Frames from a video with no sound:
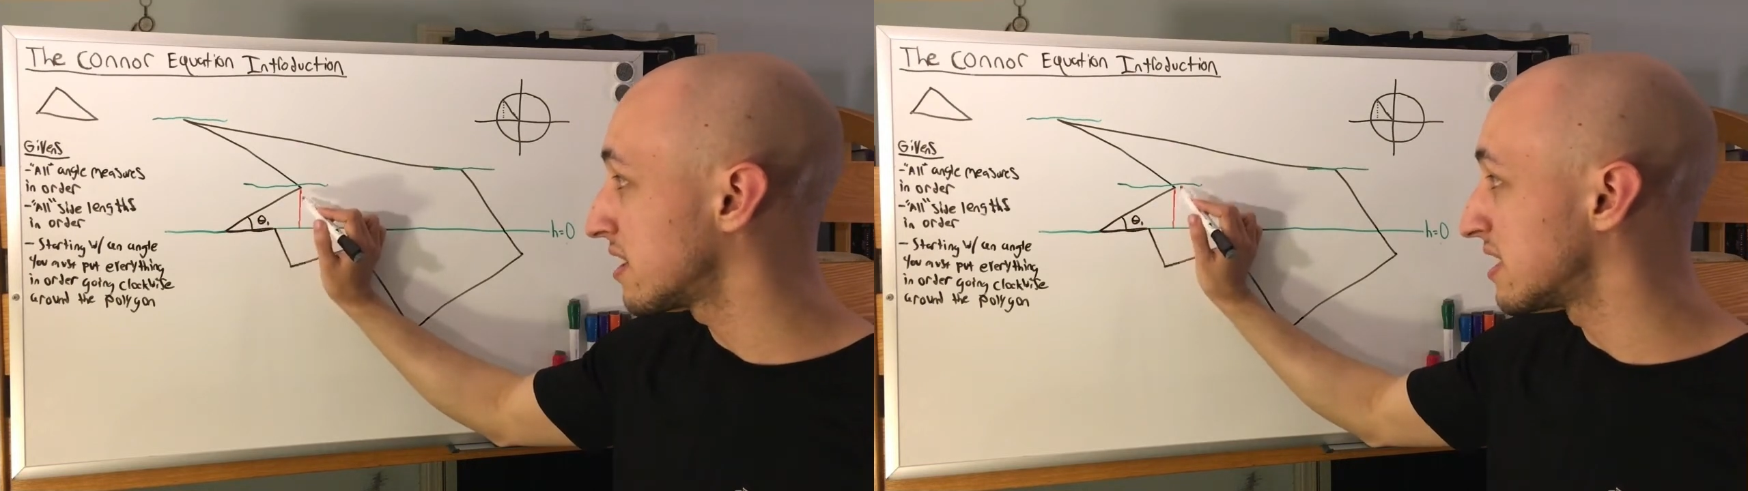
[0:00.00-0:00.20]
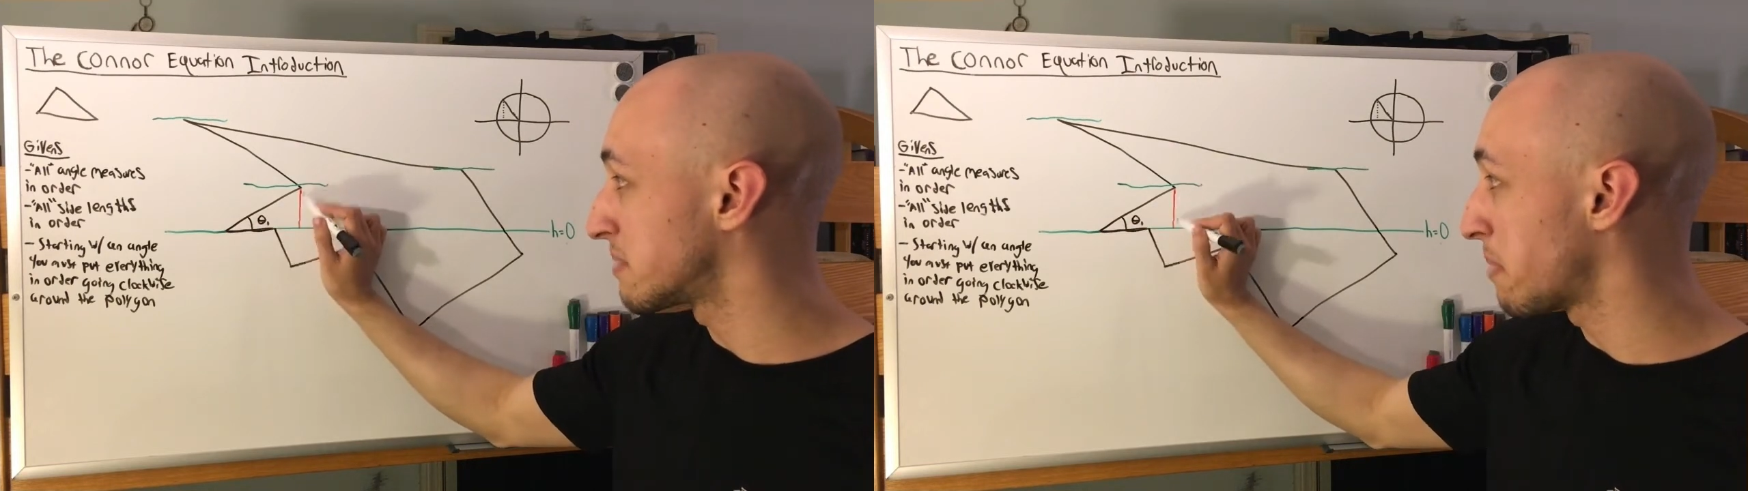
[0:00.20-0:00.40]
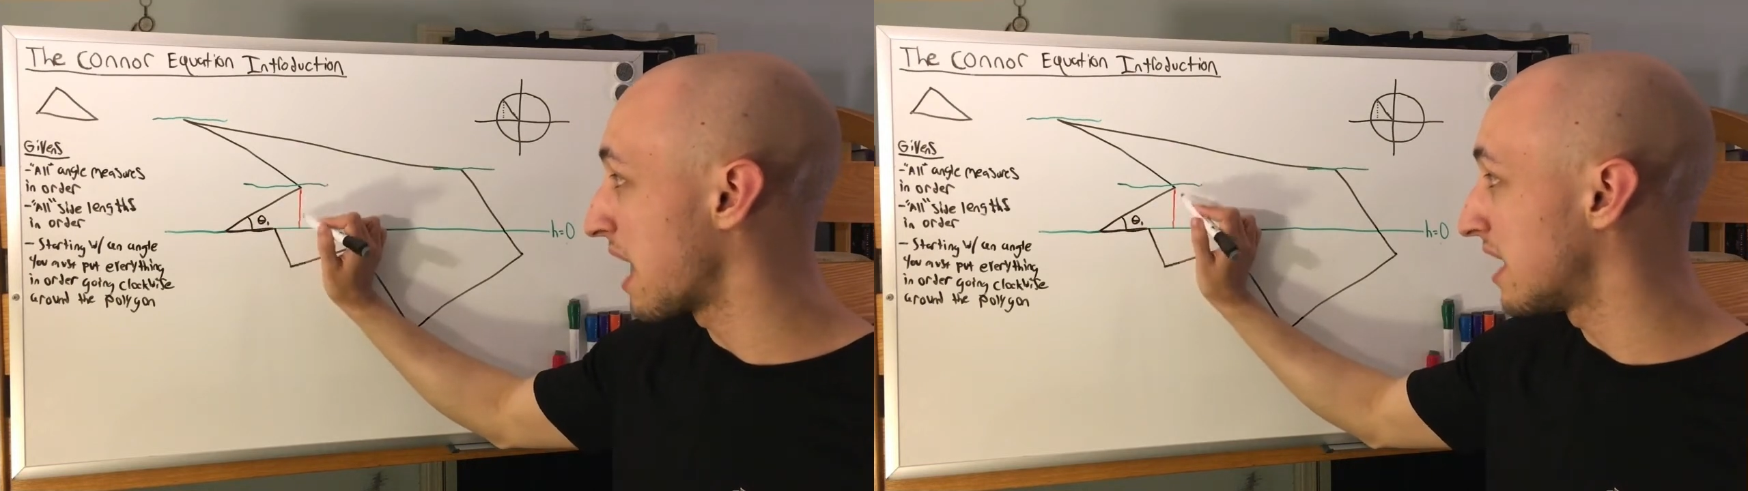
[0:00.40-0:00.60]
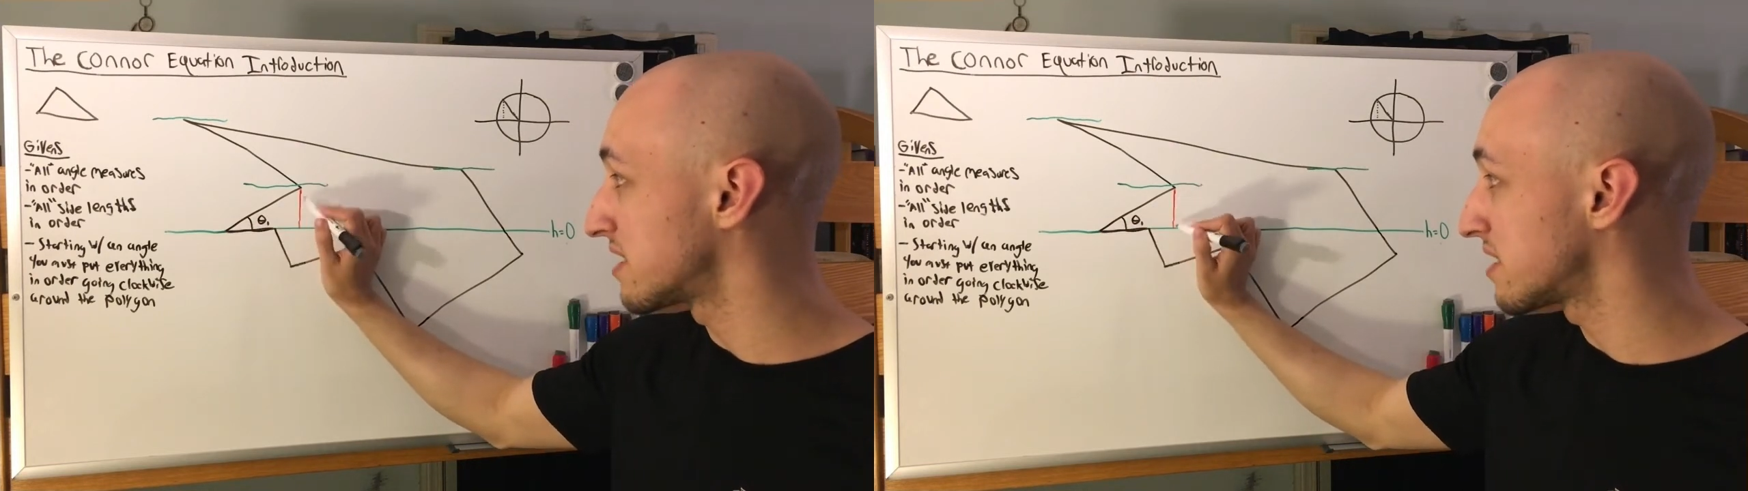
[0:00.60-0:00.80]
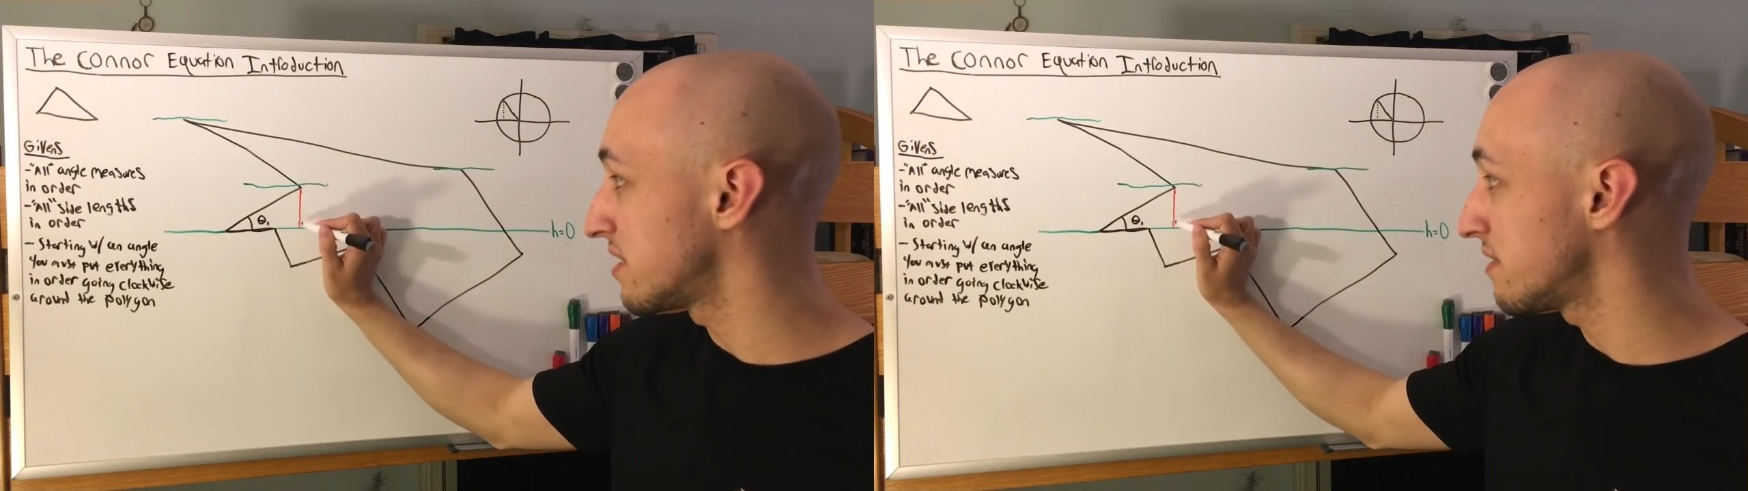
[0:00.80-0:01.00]
is
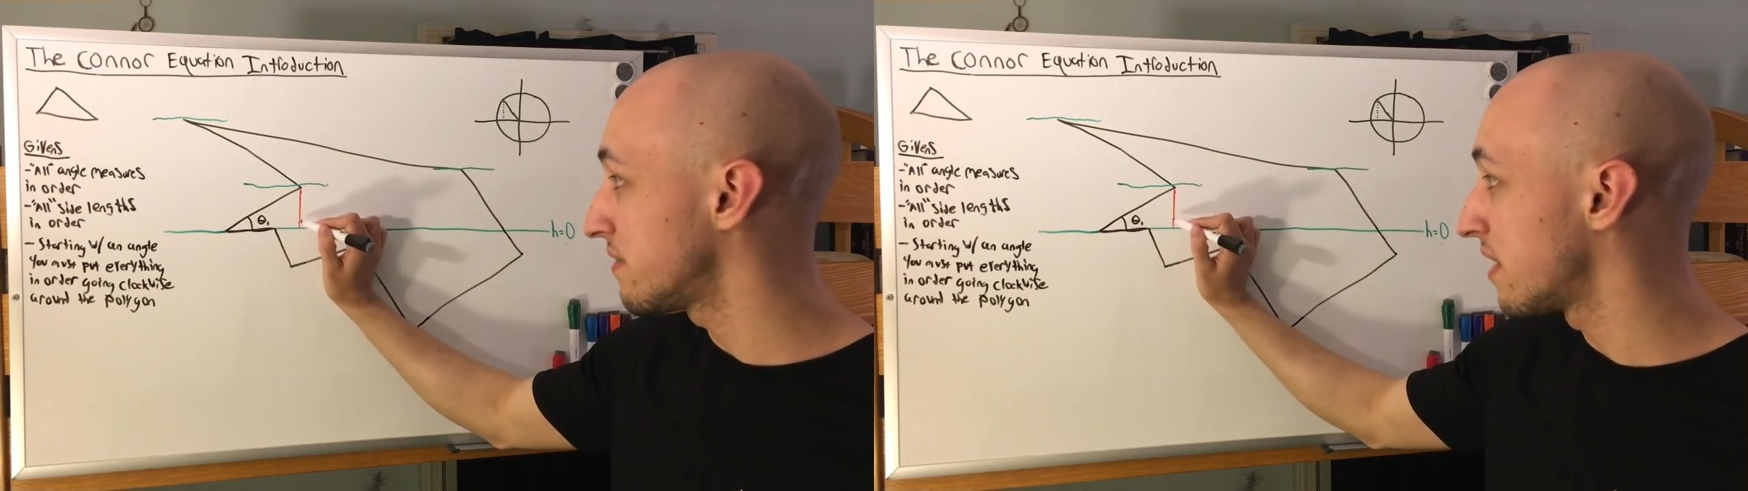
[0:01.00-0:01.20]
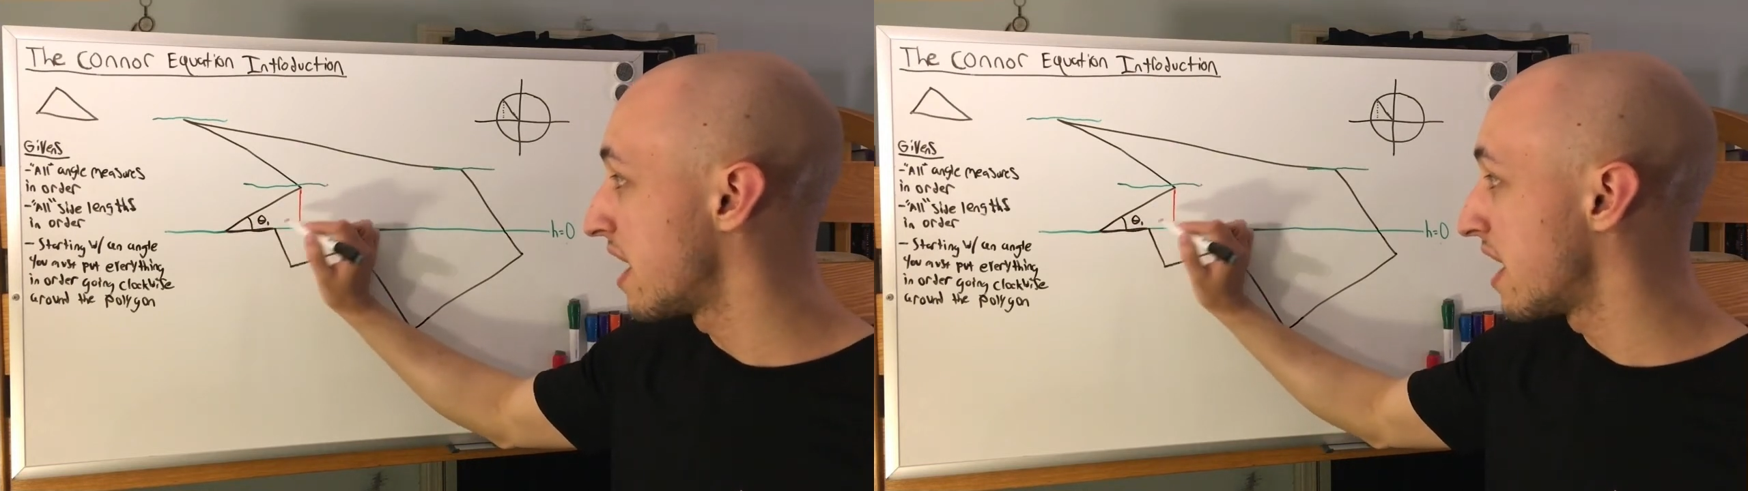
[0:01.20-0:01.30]
positive